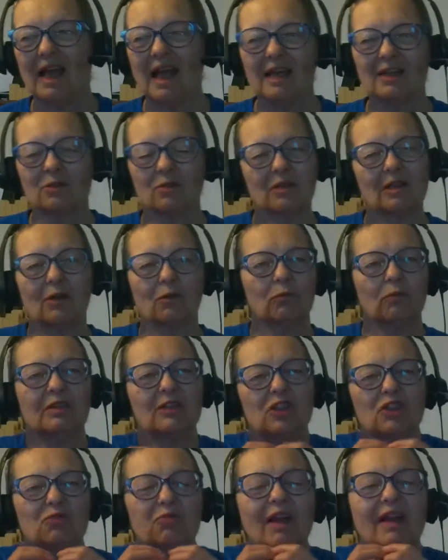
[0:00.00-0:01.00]
And so it's like
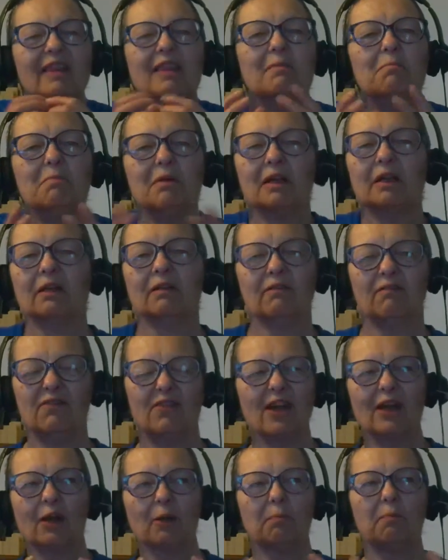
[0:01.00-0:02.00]
just right in the middle of
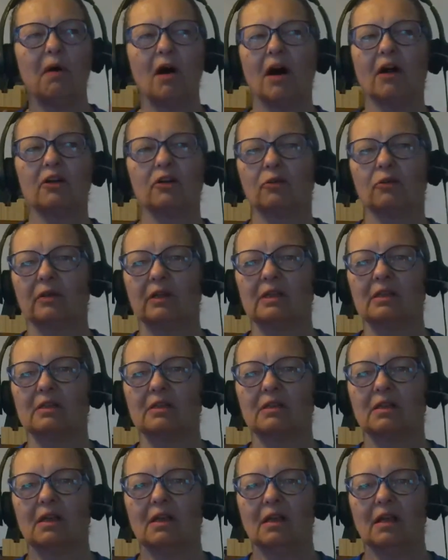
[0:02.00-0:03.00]
their ponderings,